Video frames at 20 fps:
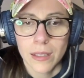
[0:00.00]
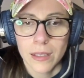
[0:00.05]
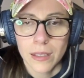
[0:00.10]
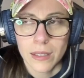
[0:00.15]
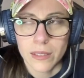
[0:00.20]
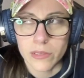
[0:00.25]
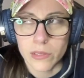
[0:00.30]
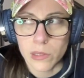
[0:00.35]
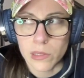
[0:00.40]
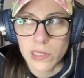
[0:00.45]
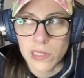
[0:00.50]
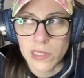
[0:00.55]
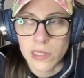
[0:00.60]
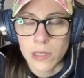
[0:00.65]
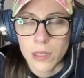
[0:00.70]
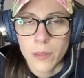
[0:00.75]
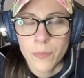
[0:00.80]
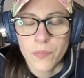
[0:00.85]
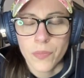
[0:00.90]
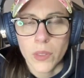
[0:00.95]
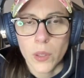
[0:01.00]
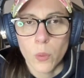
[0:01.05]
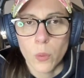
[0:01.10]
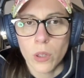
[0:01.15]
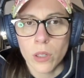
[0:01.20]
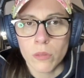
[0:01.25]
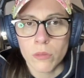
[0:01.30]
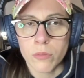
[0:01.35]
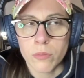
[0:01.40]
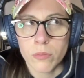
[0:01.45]
of course,
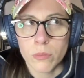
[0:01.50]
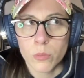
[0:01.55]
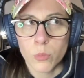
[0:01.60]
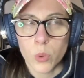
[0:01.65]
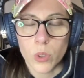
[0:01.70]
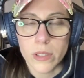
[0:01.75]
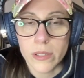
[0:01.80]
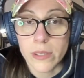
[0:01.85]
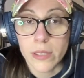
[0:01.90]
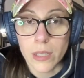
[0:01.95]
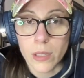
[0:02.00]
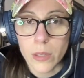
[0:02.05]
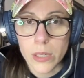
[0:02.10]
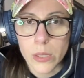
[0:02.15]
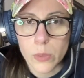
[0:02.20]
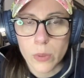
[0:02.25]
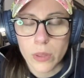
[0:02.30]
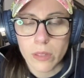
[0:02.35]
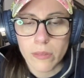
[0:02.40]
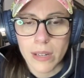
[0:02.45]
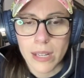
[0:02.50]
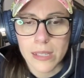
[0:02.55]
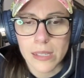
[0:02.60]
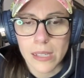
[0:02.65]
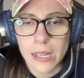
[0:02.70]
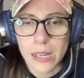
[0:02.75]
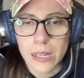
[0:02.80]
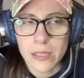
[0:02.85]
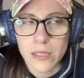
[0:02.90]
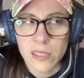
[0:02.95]
won a World Series with the Red
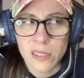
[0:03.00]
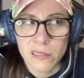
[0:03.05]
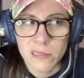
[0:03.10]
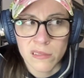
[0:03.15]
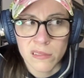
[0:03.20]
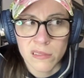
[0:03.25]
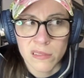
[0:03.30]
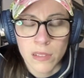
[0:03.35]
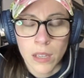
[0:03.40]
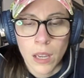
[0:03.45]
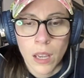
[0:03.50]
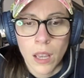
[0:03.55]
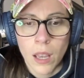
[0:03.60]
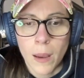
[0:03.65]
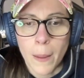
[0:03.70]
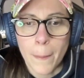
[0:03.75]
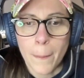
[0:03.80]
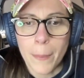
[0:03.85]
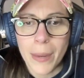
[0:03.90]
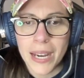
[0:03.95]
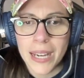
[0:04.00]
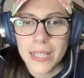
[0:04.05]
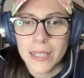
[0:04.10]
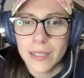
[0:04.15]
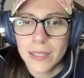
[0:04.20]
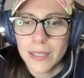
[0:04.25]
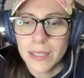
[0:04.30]
Sox, but